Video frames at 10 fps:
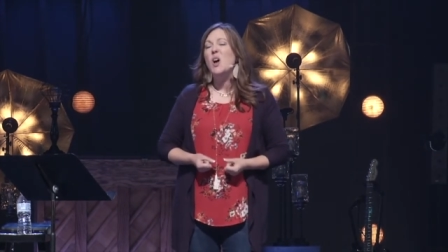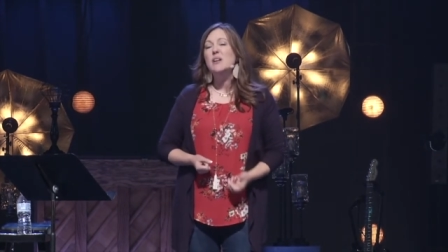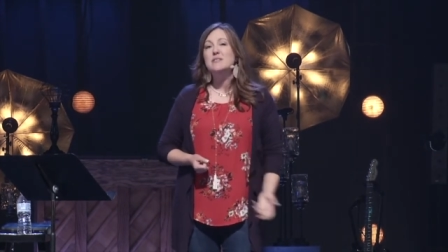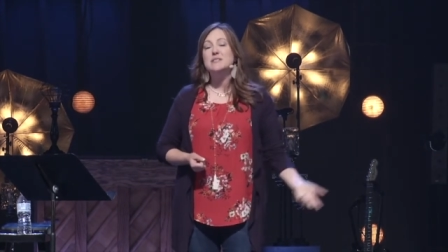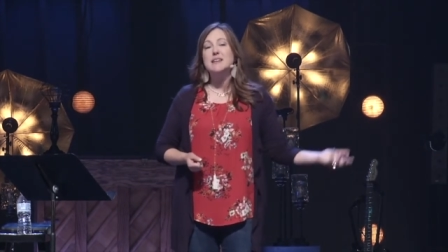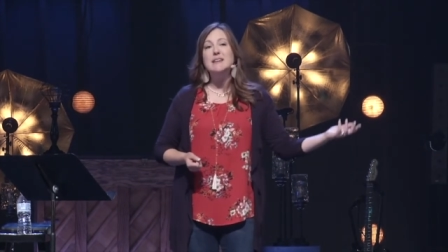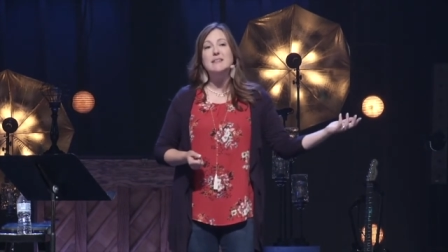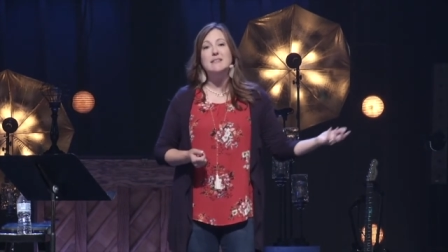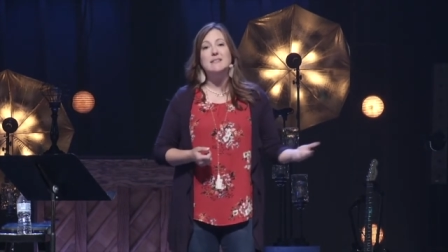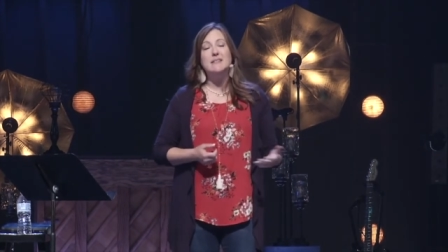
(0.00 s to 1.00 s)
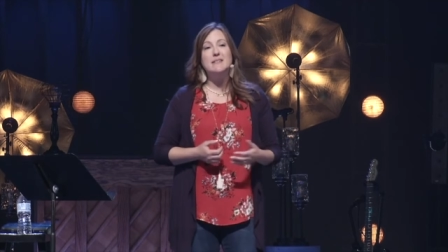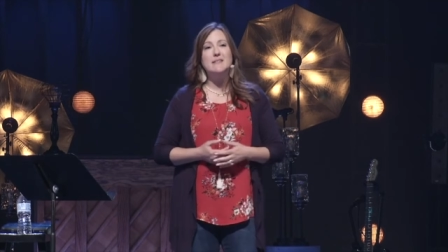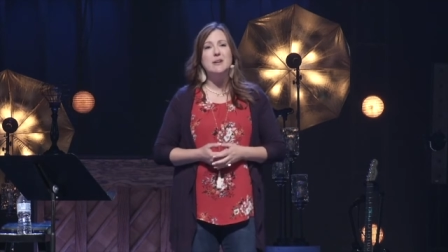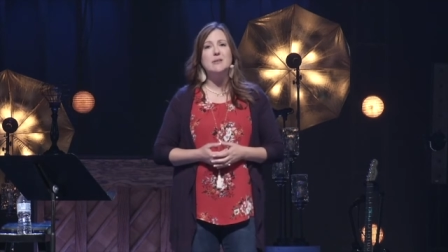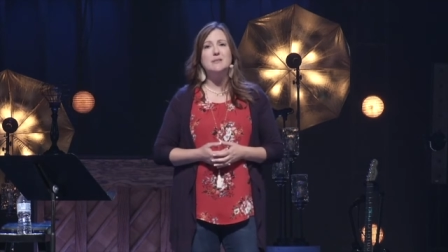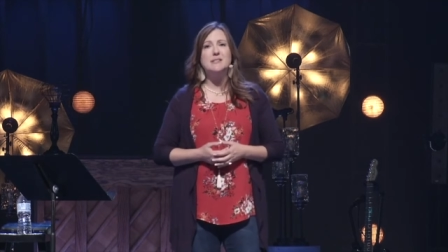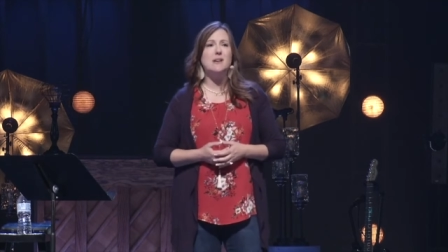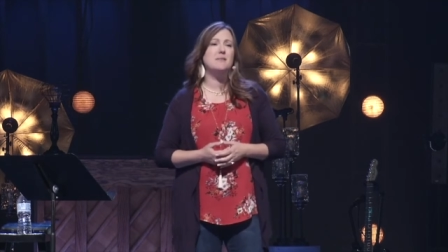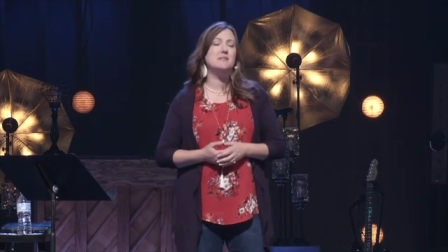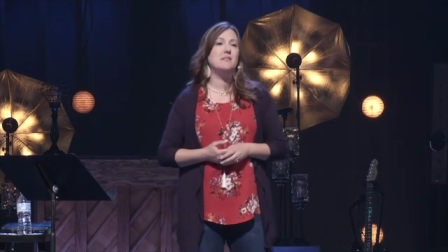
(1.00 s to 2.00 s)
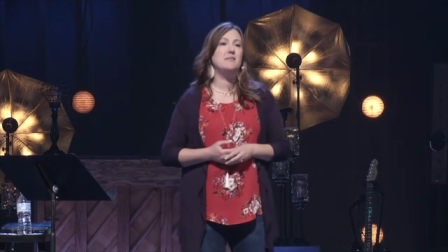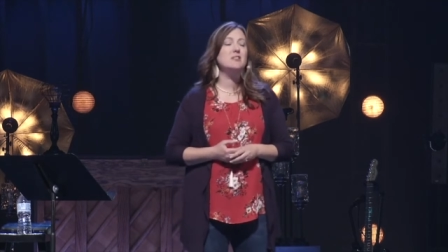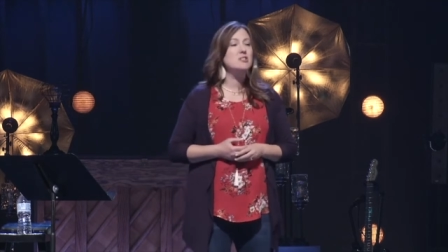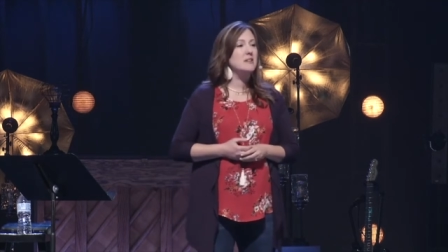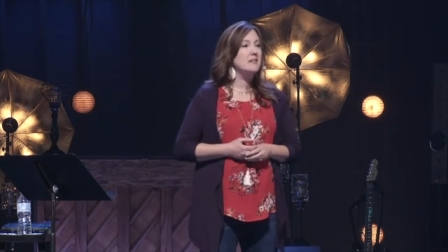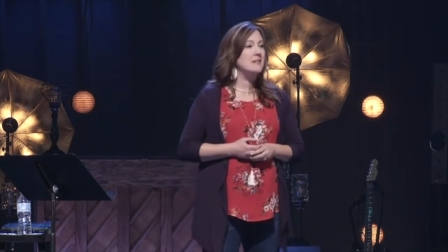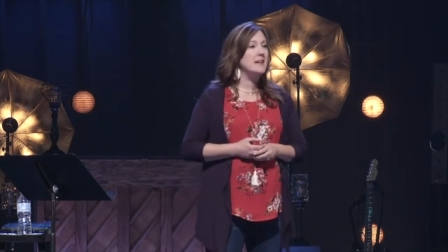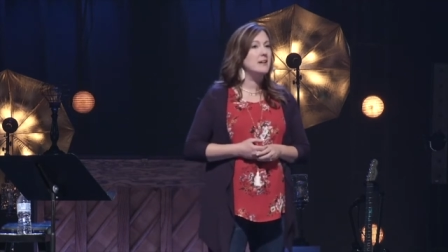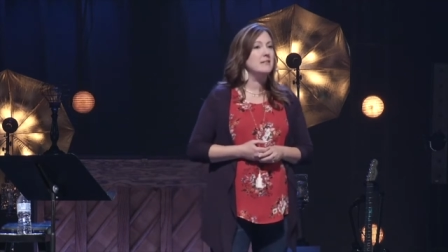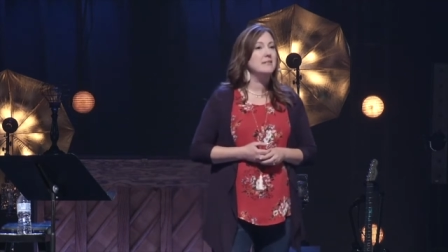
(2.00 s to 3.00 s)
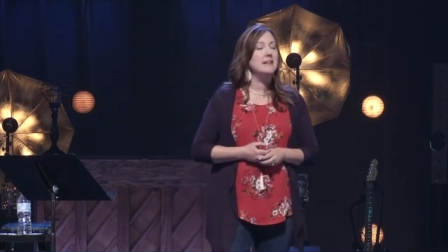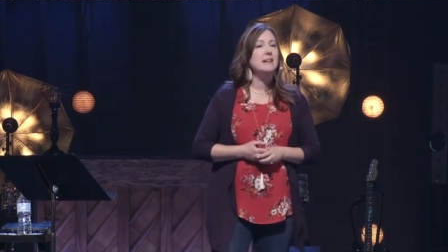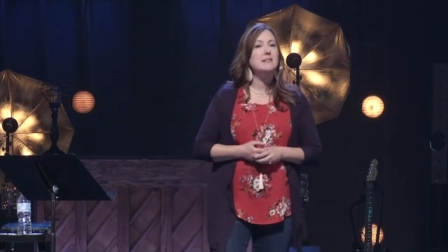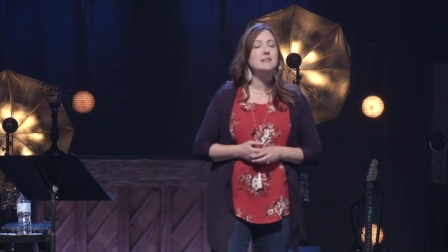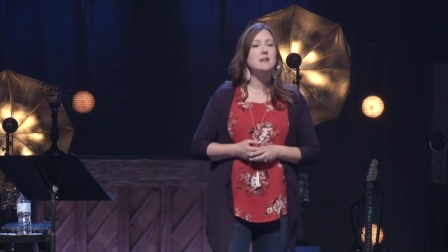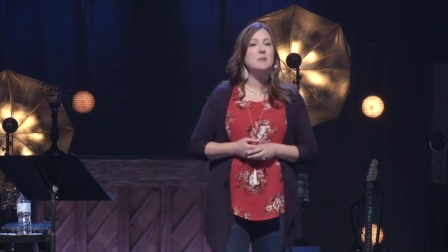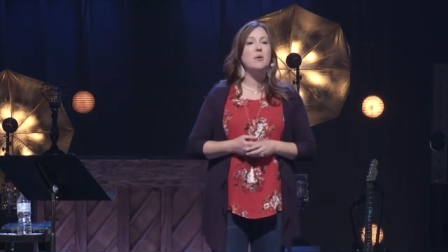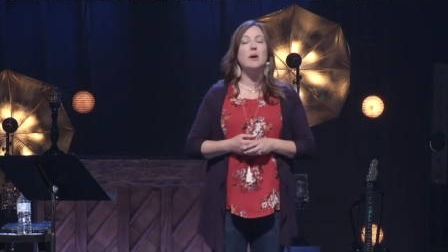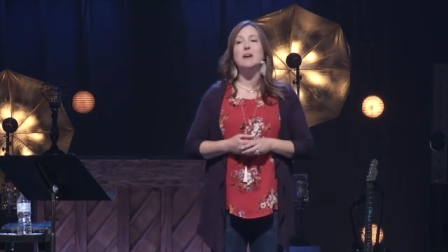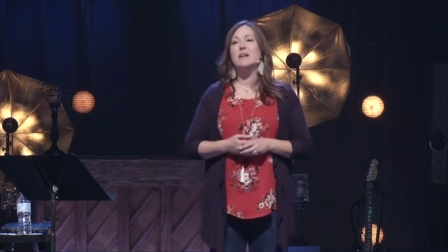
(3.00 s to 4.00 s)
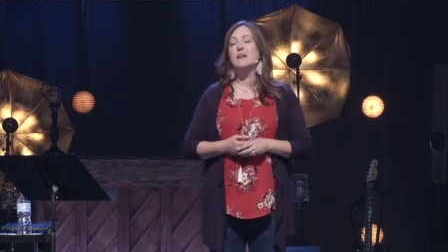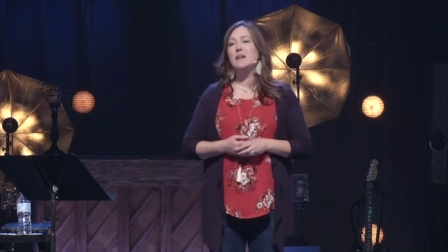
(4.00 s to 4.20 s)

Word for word: All of a sudden, they're self sufficient and they don't need us anymore.